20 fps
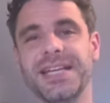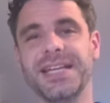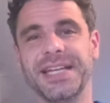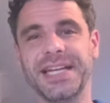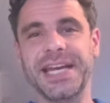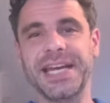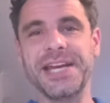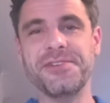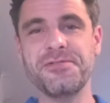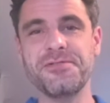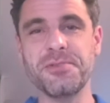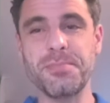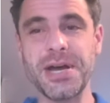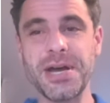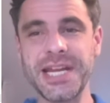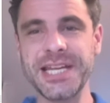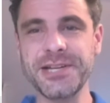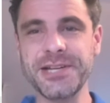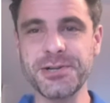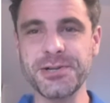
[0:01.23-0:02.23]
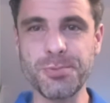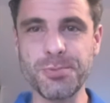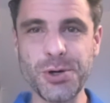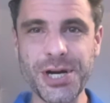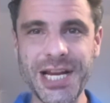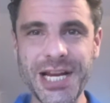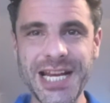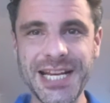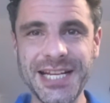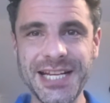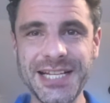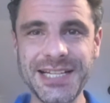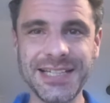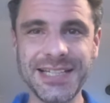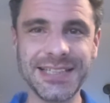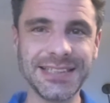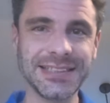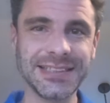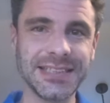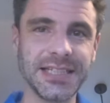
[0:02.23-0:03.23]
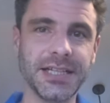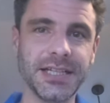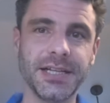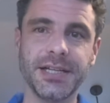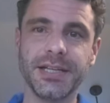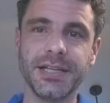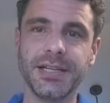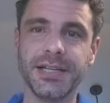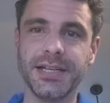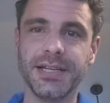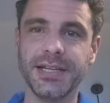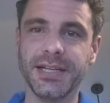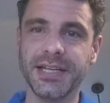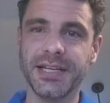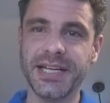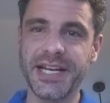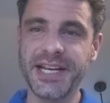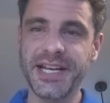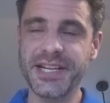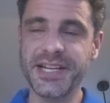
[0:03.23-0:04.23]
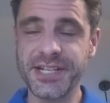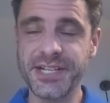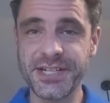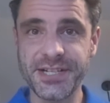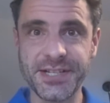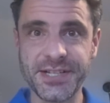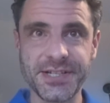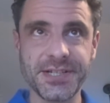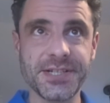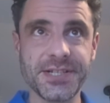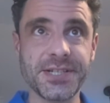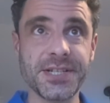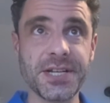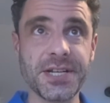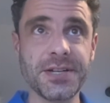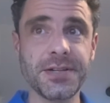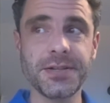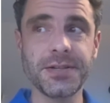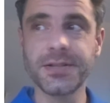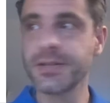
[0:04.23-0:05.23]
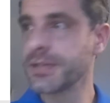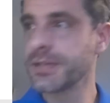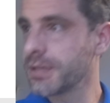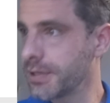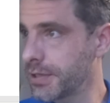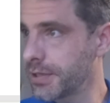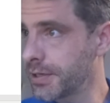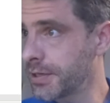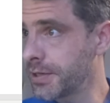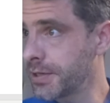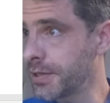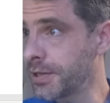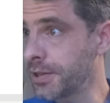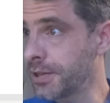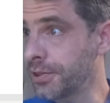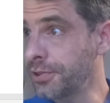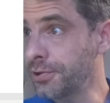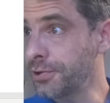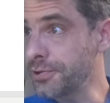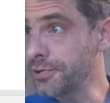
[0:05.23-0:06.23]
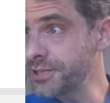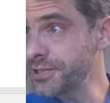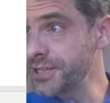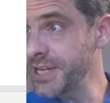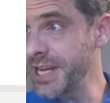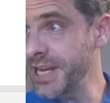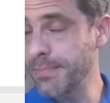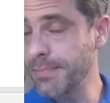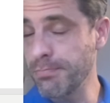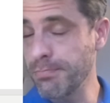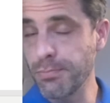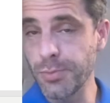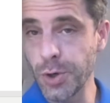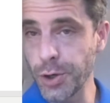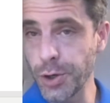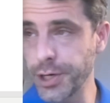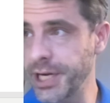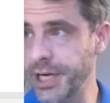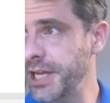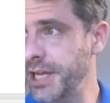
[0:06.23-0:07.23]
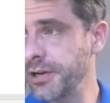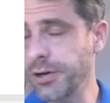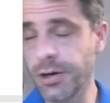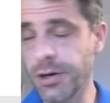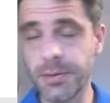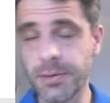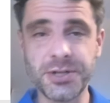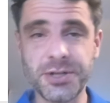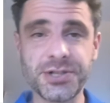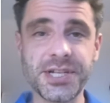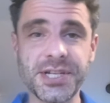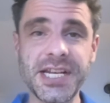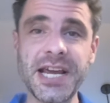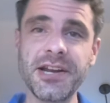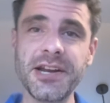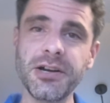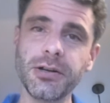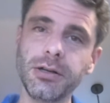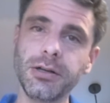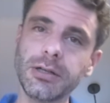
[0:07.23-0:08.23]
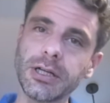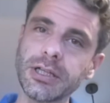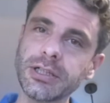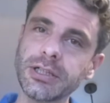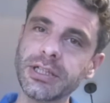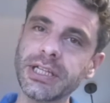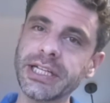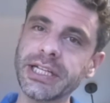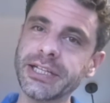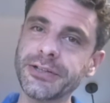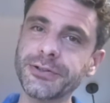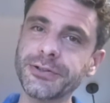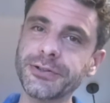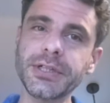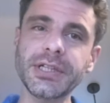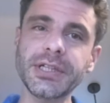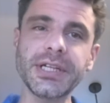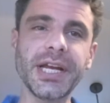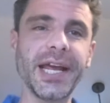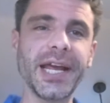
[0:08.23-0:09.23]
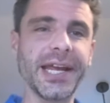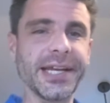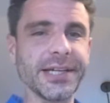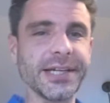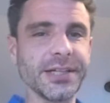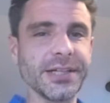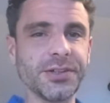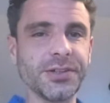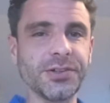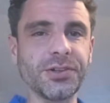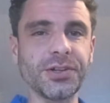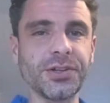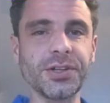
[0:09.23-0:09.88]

Hey everybody, good morning. It is Thursday morning, almost 10 o'clock now, and